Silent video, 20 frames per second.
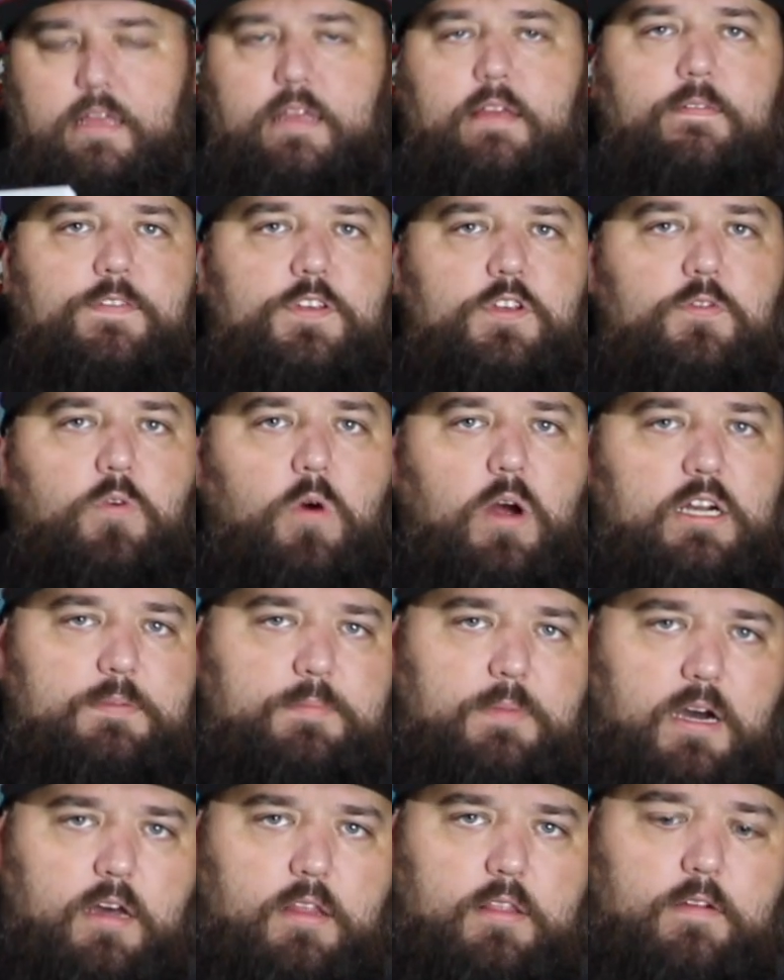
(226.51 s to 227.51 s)
If you've watched
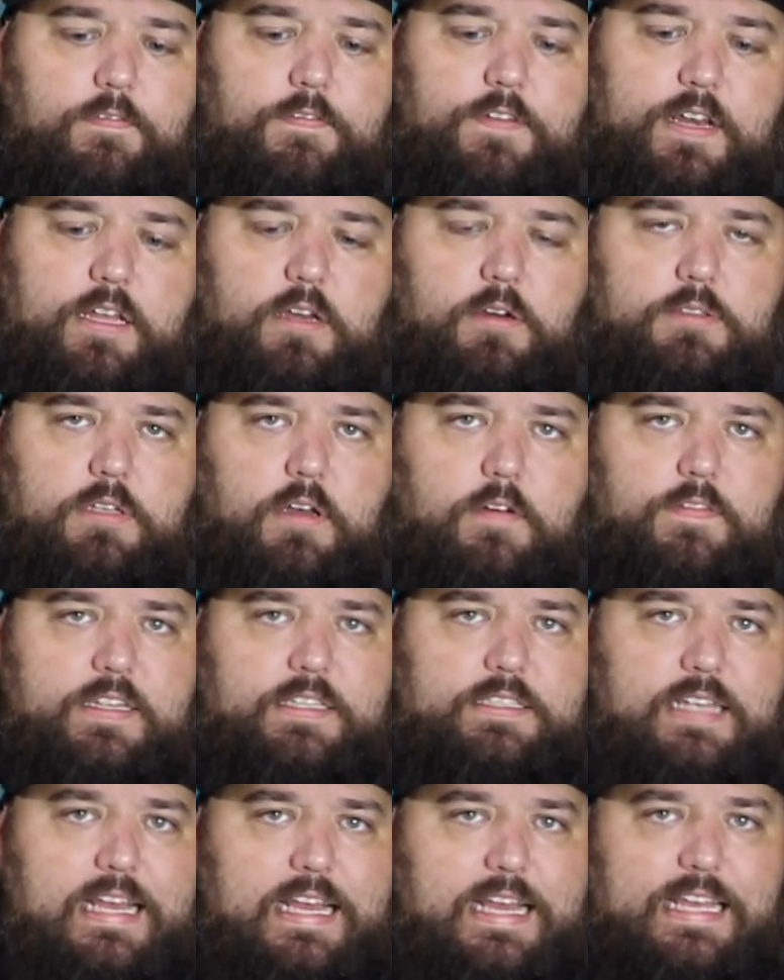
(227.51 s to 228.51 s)
my other videos of
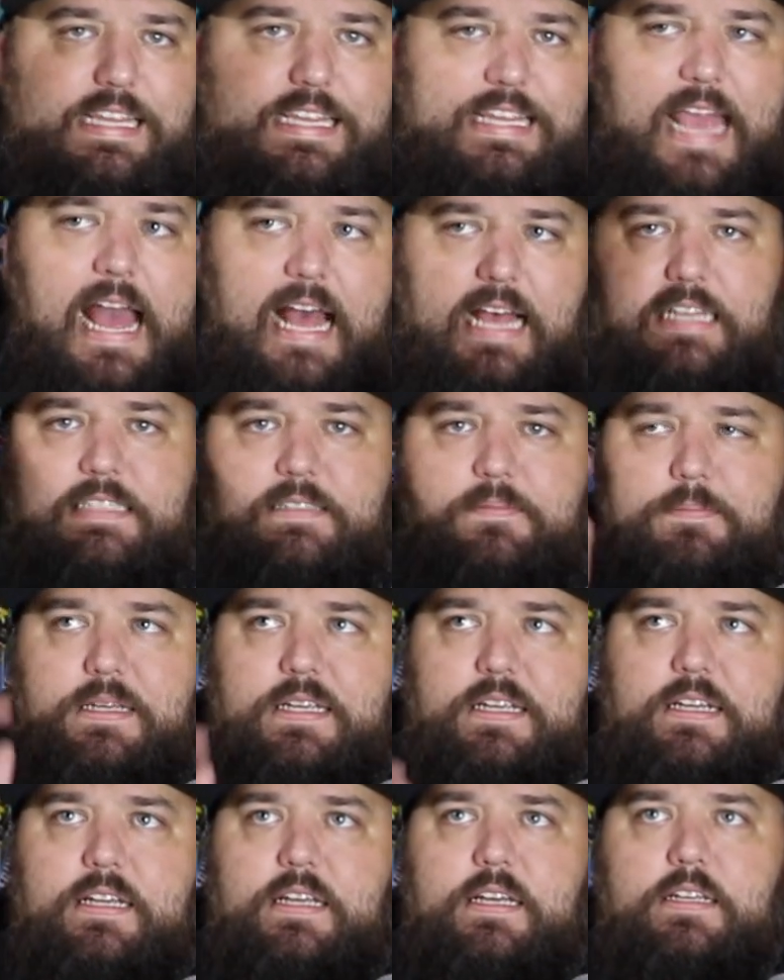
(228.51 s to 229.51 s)
this,
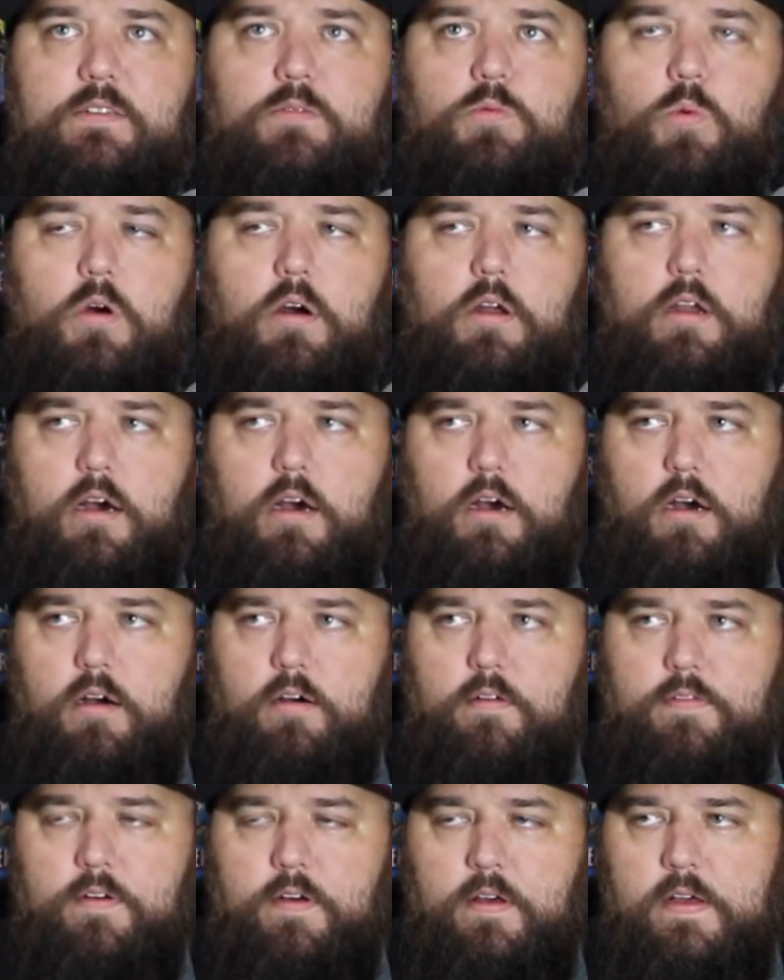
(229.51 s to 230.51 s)
Yasmine is one of